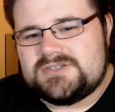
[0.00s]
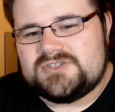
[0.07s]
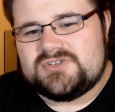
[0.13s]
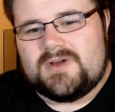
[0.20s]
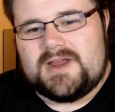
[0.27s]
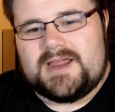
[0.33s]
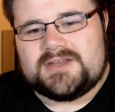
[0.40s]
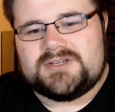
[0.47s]

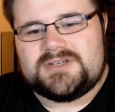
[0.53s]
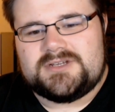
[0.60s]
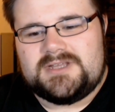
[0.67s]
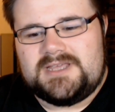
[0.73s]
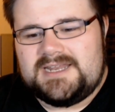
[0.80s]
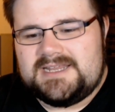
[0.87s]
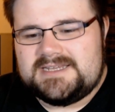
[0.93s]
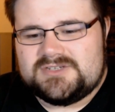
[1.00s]
trash.
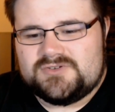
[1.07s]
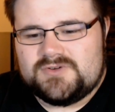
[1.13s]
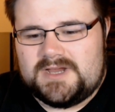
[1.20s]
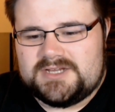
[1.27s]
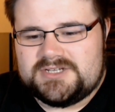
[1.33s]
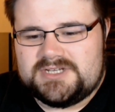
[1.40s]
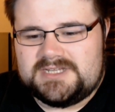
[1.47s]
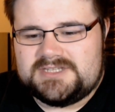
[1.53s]
It is
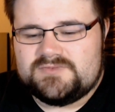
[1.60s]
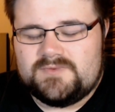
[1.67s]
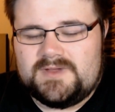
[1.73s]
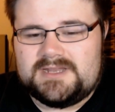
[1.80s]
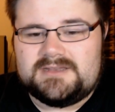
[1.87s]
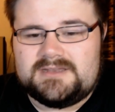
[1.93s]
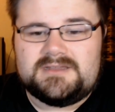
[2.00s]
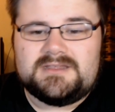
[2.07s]
trash. It's
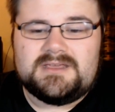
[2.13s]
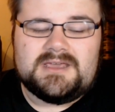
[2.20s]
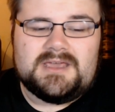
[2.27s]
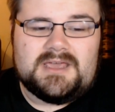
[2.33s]
written